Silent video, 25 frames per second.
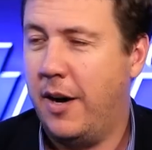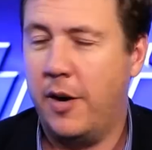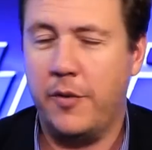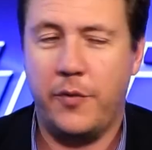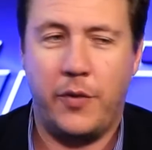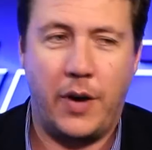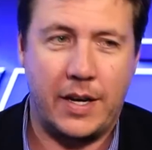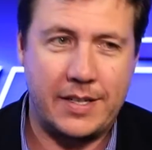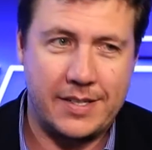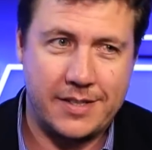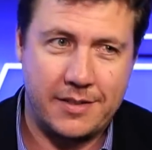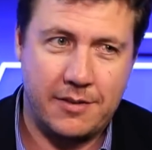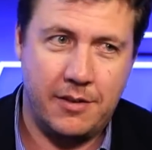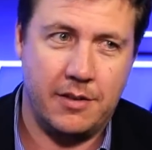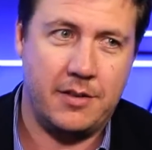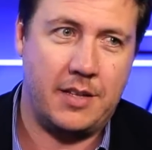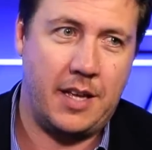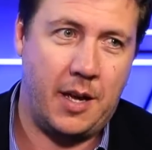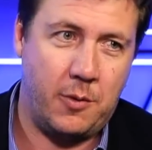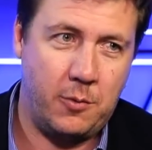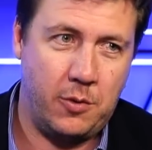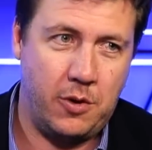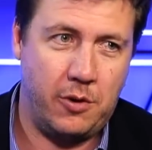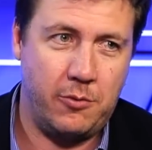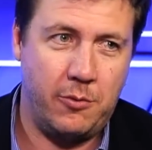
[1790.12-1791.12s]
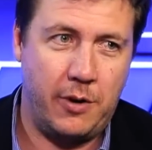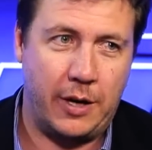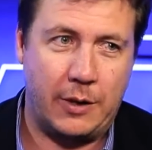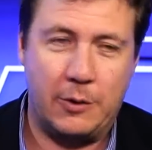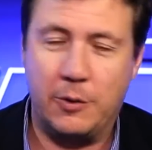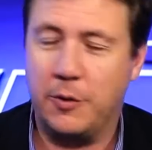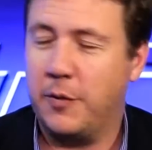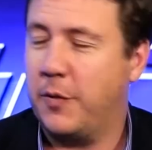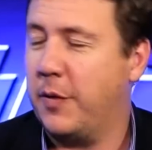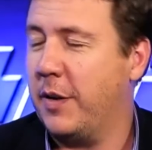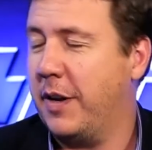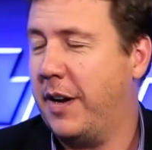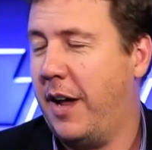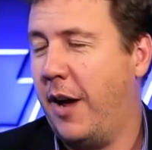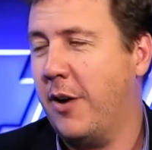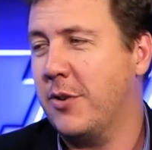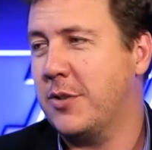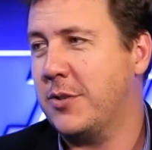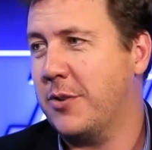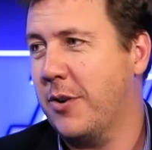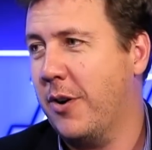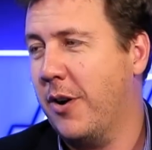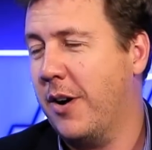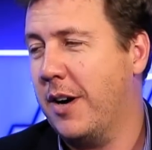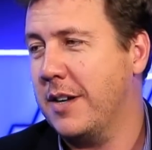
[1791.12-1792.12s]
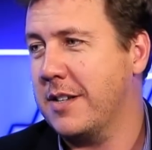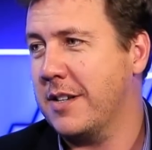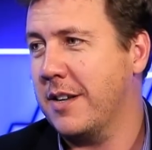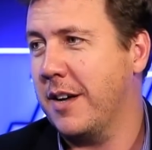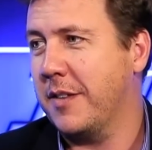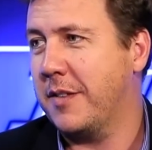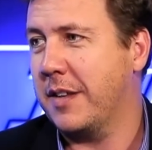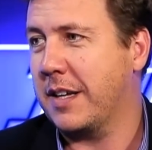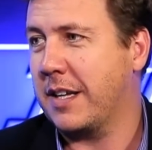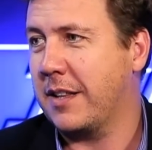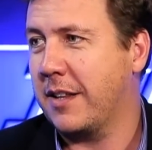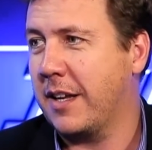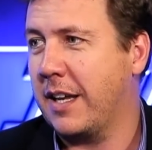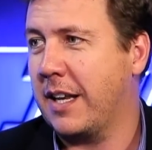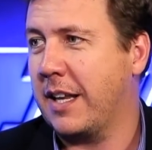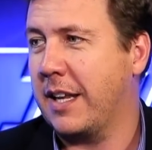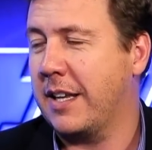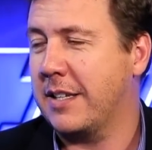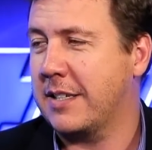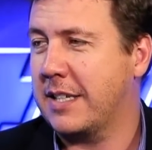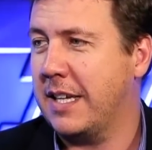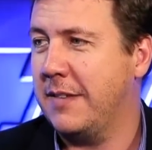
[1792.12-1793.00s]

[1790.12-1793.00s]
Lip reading: Owen Franks has got that world record for no tries, and I think clearly it's